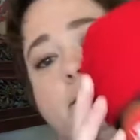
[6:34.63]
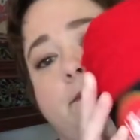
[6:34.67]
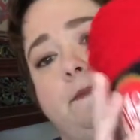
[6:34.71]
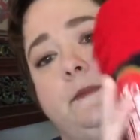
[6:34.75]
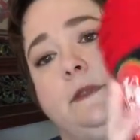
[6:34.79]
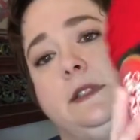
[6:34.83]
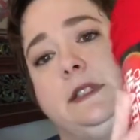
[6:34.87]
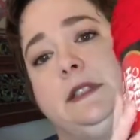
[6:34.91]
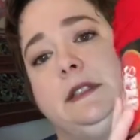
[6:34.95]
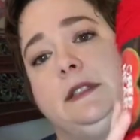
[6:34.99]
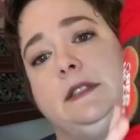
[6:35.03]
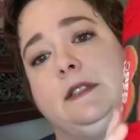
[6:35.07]

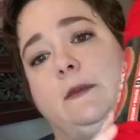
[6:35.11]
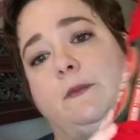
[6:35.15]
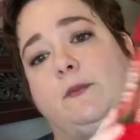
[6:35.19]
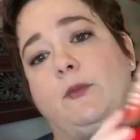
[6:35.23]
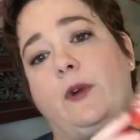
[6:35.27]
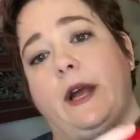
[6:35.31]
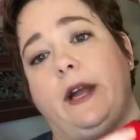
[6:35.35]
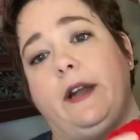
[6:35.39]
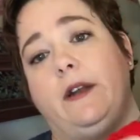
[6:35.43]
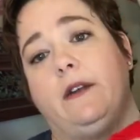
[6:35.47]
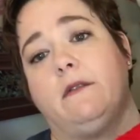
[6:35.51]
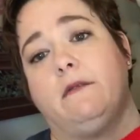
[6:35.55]
This is a
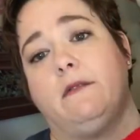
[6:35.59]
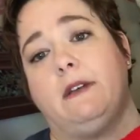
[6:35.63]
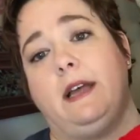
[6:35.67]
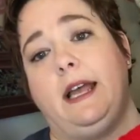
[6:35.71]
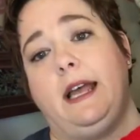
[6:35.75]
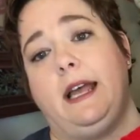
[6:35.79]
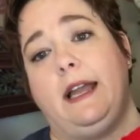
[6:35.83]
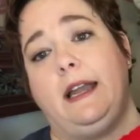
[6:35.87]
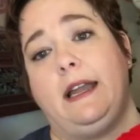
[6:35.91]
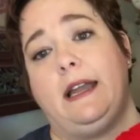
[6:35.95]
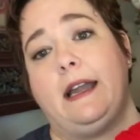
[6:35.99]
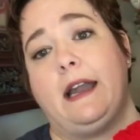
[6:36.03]
brighter
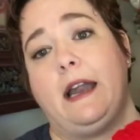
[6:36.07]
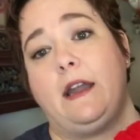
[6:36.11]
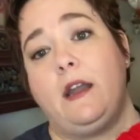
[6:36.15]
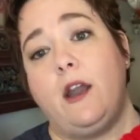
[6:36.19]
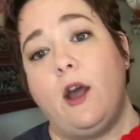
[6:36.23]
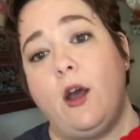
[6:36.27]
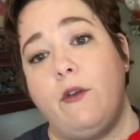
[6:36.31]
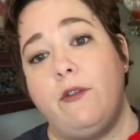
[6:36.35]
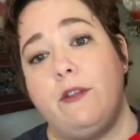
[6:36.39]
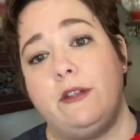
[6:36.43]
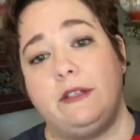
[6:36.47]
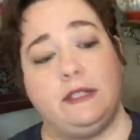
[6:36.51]
red, and I
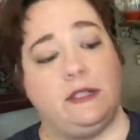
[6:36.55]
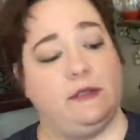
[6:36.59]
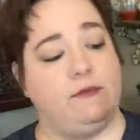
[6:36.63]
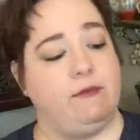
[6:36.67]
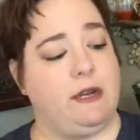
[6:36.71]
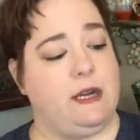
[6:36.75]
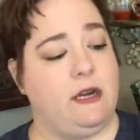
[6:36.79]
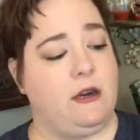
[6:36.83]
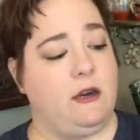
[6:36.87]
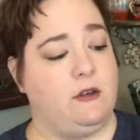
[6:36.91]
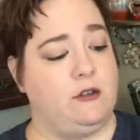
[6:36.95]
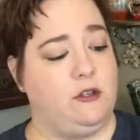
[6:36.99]
know this is
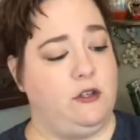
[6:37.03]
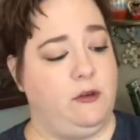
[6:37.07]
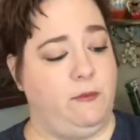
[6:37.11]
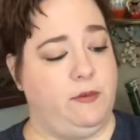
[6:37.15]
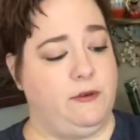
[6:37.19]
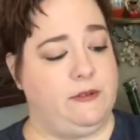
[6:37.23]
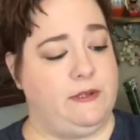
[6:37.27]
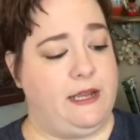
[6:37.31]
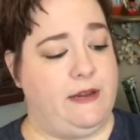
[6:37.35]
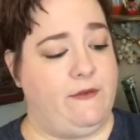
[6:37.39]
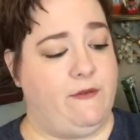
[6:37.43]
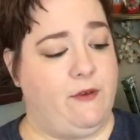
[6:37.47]
Red Heart Super
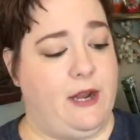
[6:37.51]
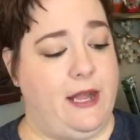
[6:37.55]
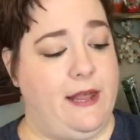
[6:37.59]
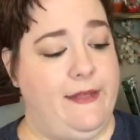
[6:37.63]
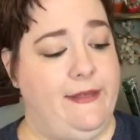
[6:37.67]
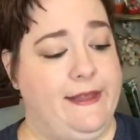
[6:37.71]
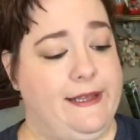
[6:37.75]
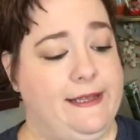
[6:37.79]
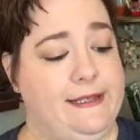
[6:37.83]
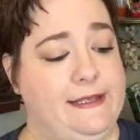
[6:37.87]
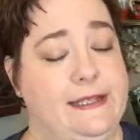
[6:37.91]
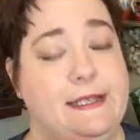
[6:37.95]
Saver, and
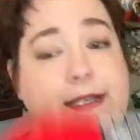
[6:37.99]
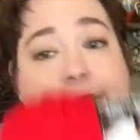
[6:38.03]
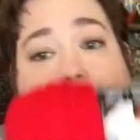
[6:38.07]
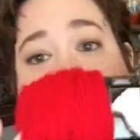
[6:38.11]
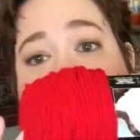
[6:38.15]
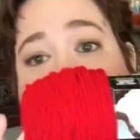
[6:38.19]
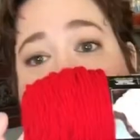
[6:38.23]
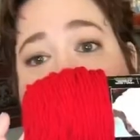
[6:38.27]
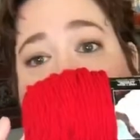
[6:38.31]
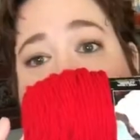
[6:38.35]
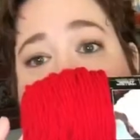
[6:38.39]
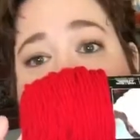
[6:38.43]
this is
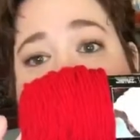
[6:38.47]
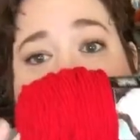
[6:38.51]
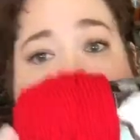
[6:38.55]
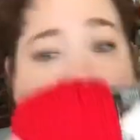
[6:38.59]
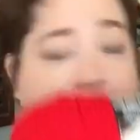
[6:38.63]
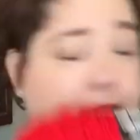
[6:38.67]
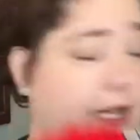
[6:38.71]
a full skein.